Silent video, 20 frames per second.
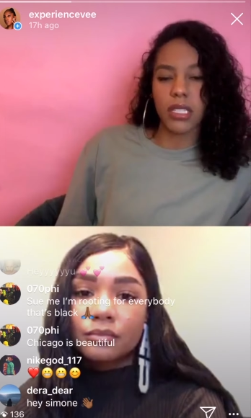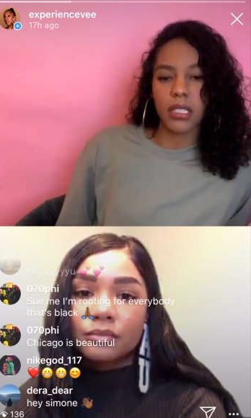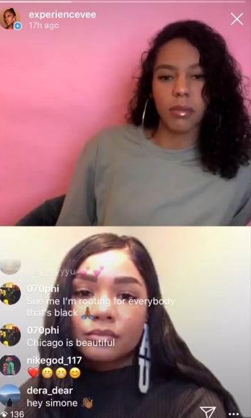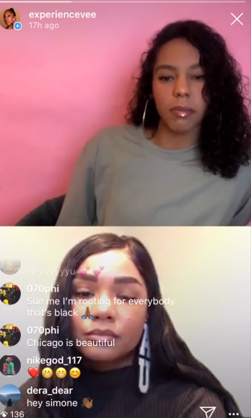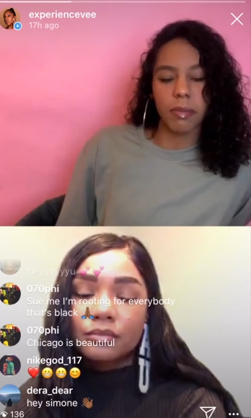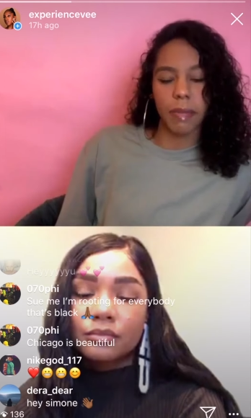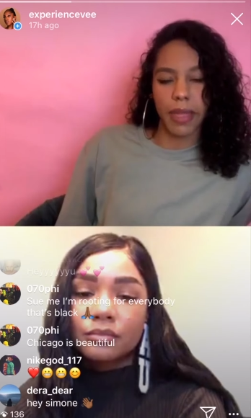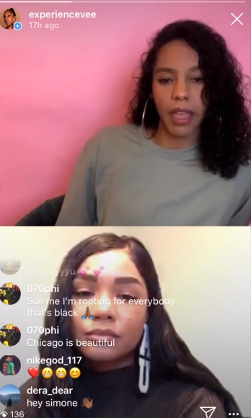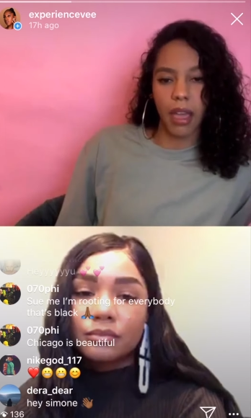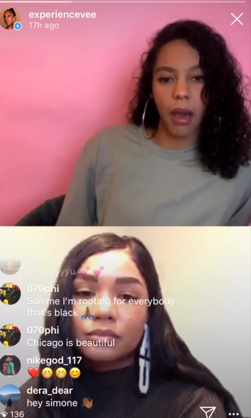Speaker 1: a
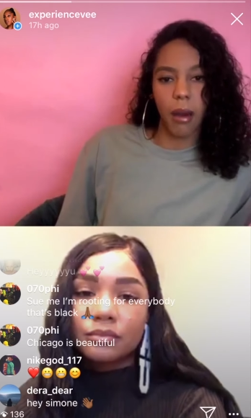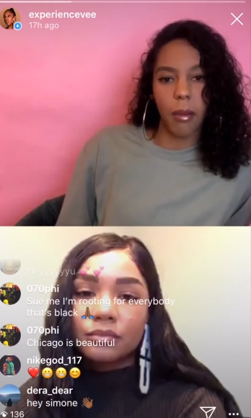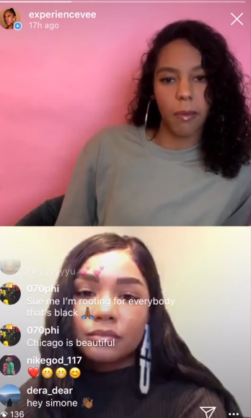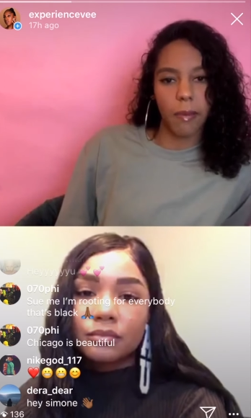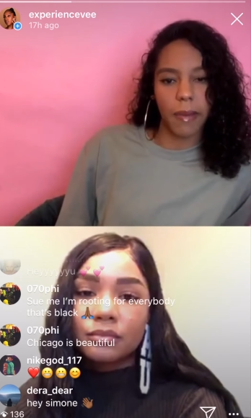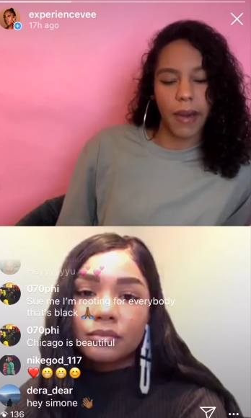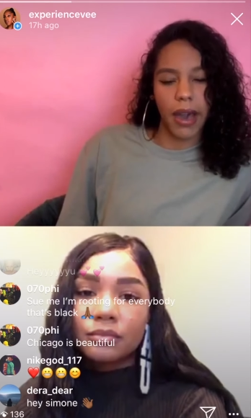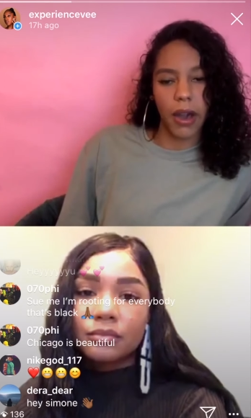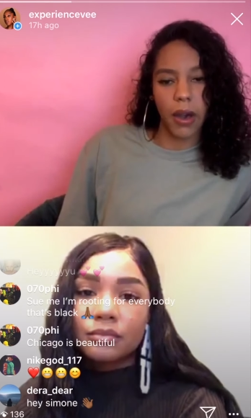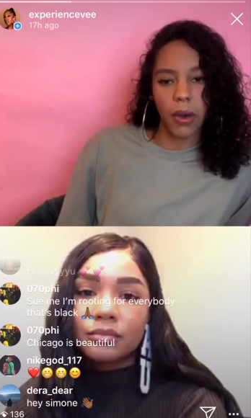bit
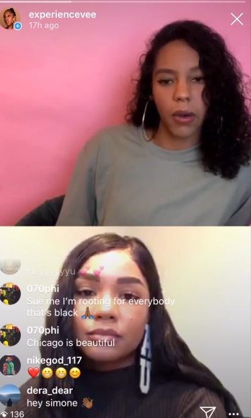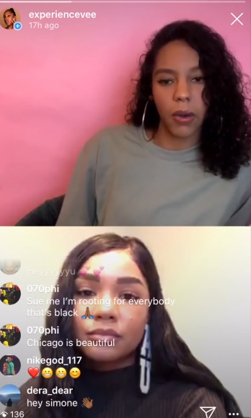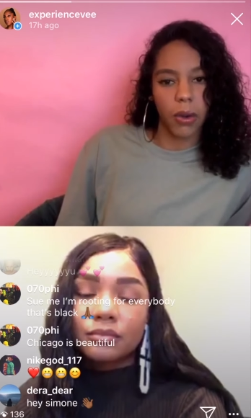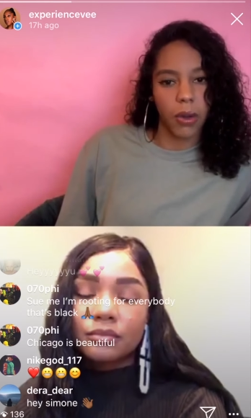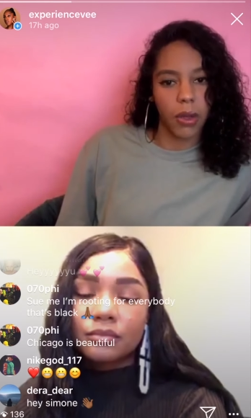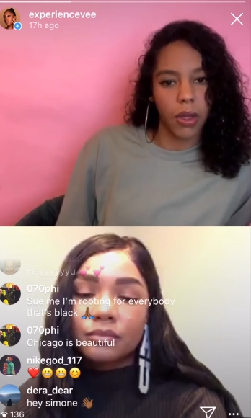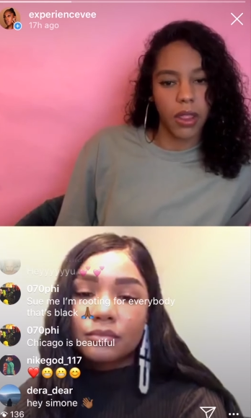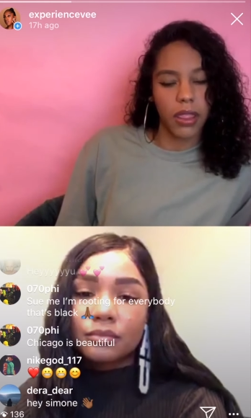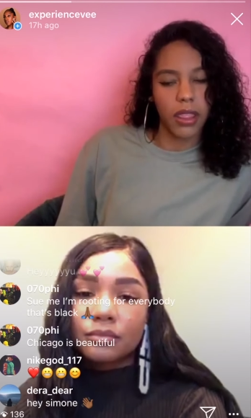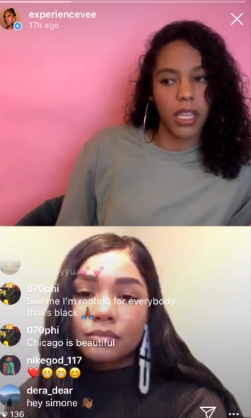about
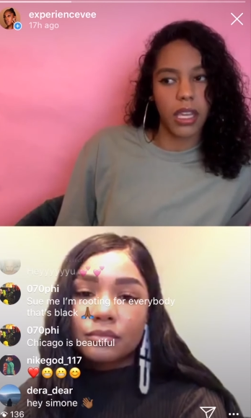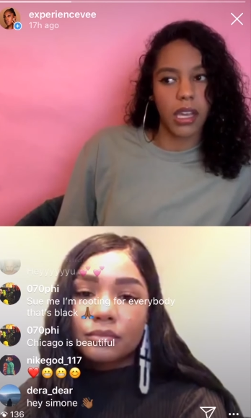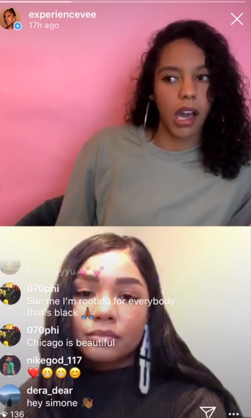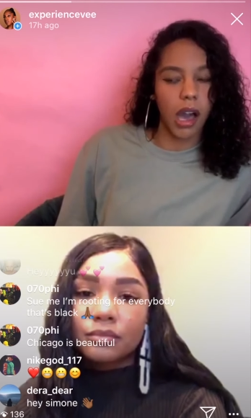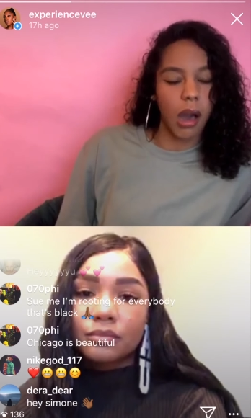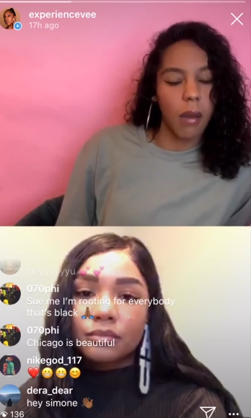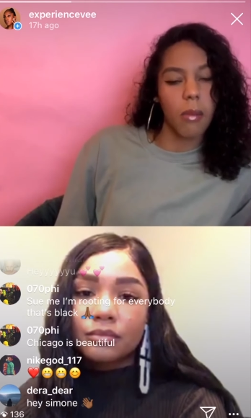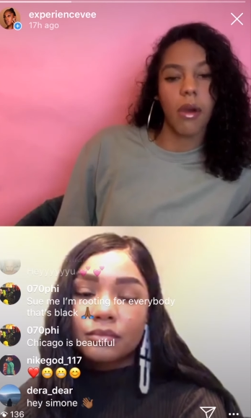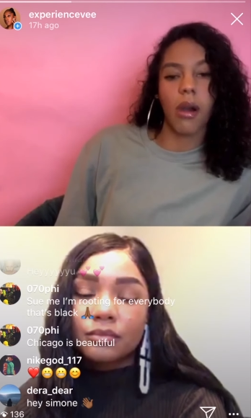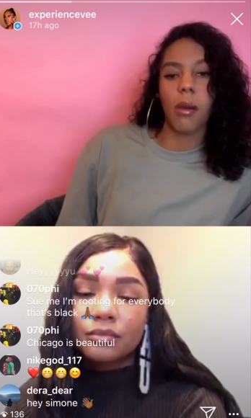the
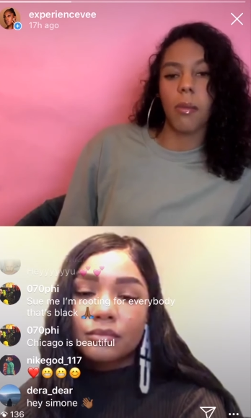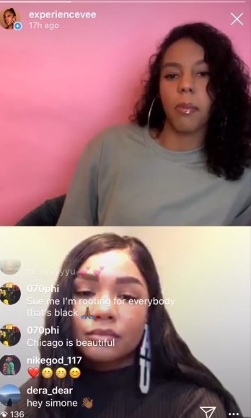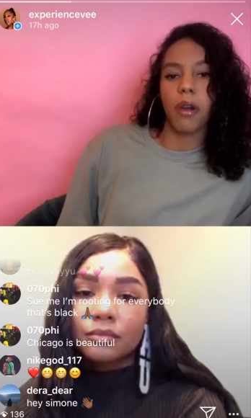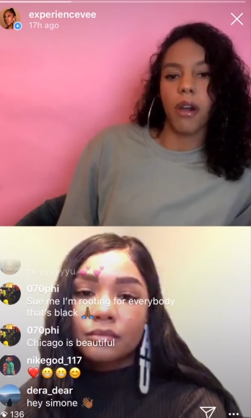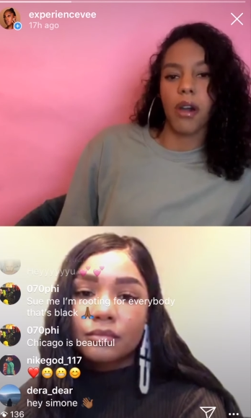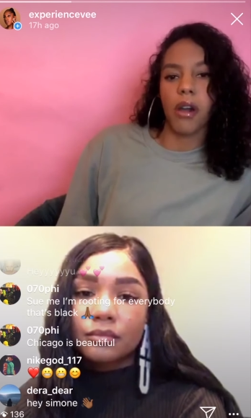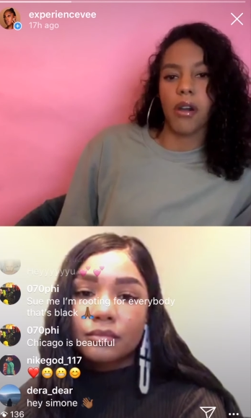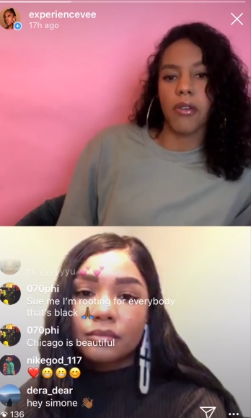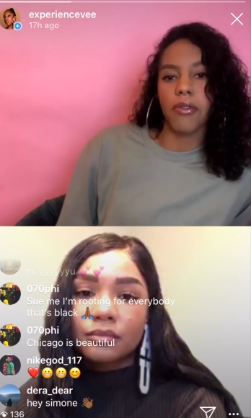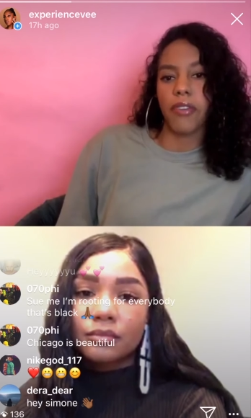come up
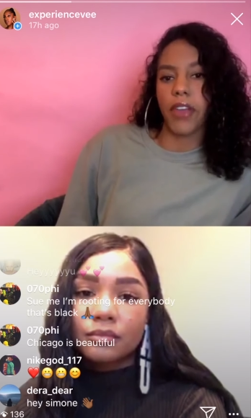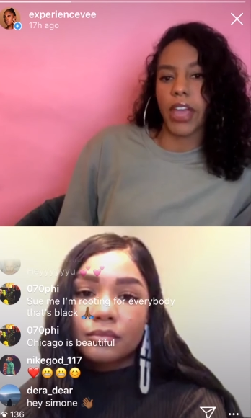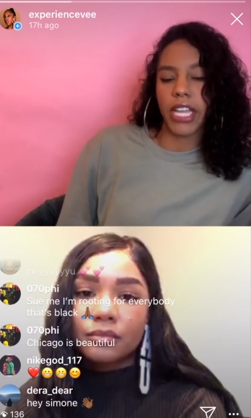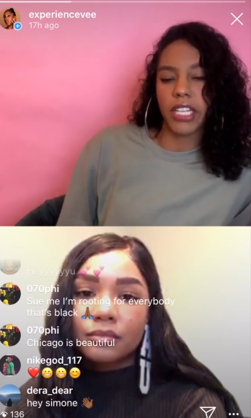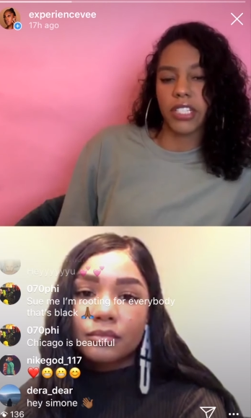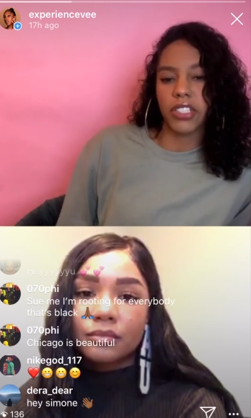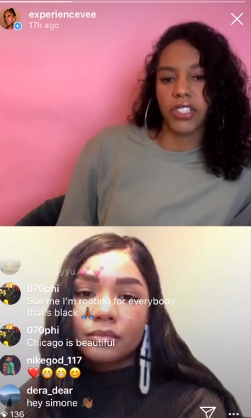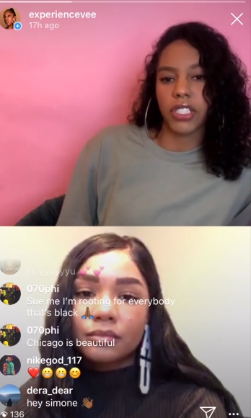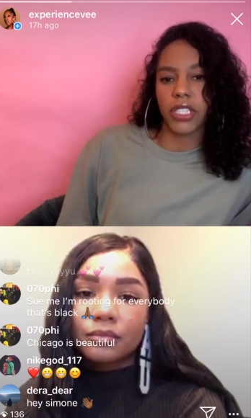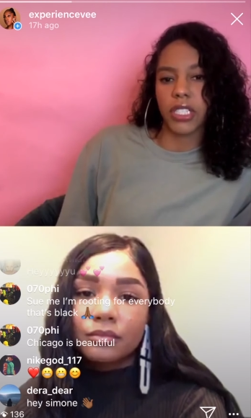of
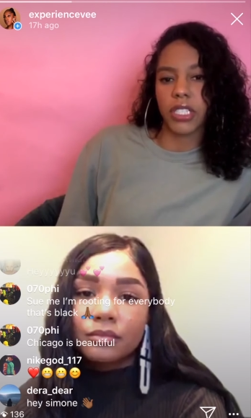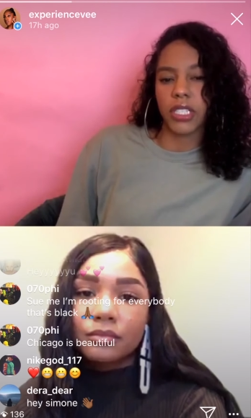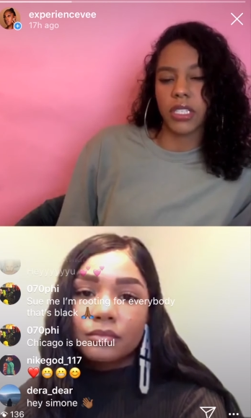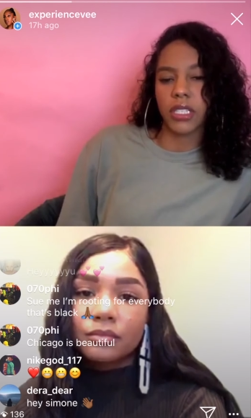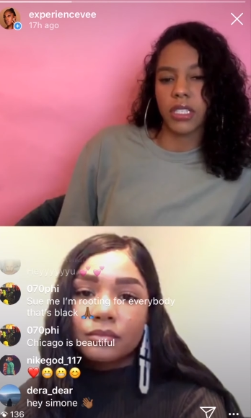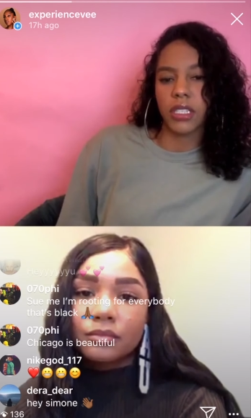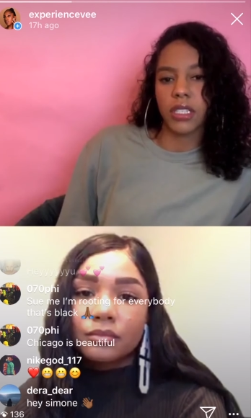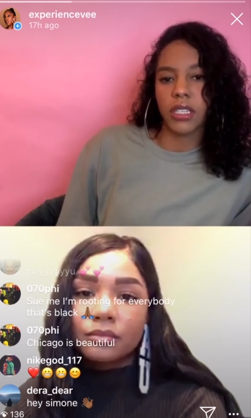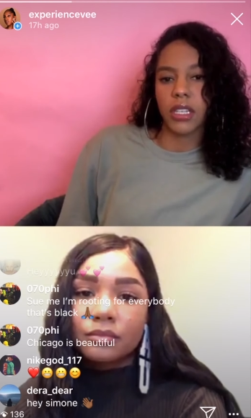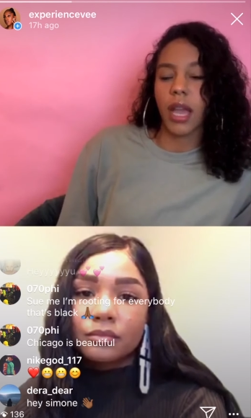AG?
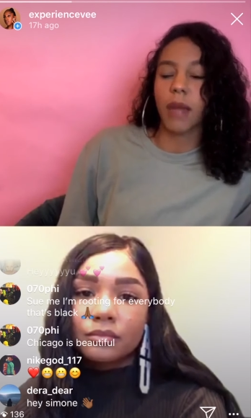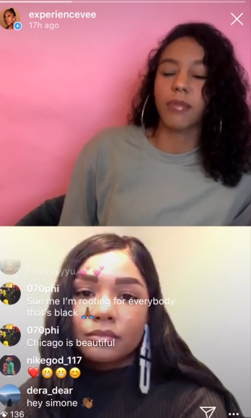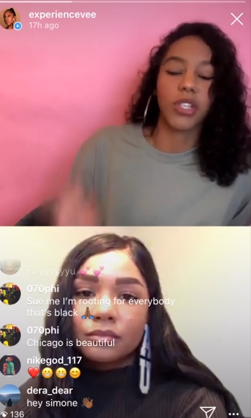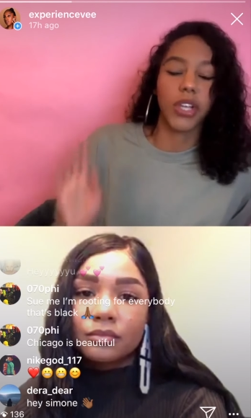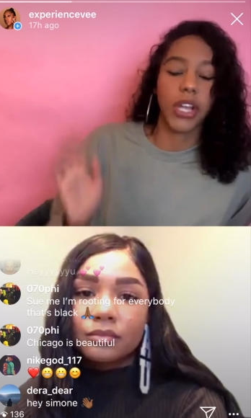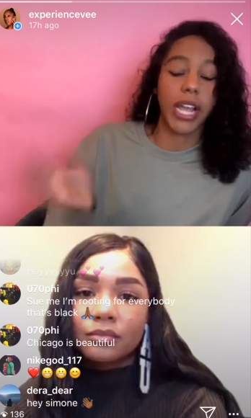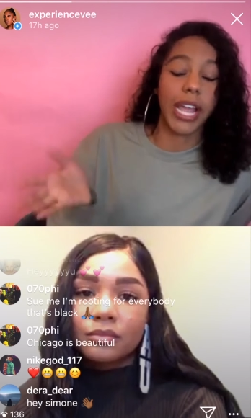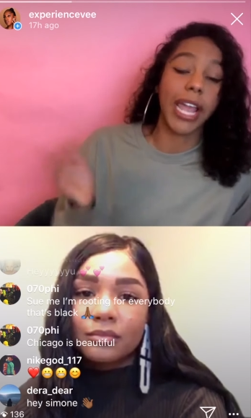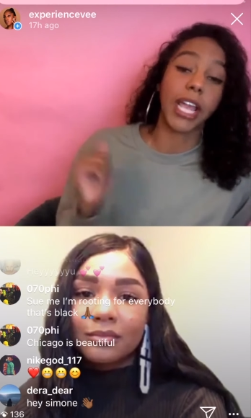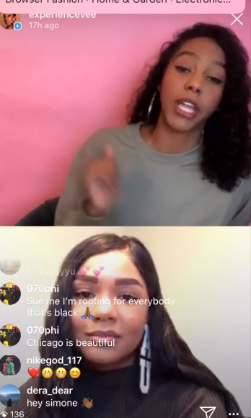I'm
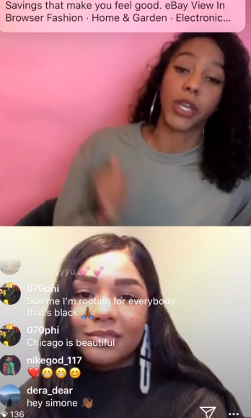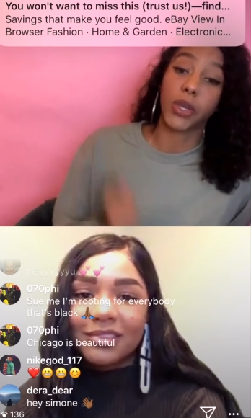sorry,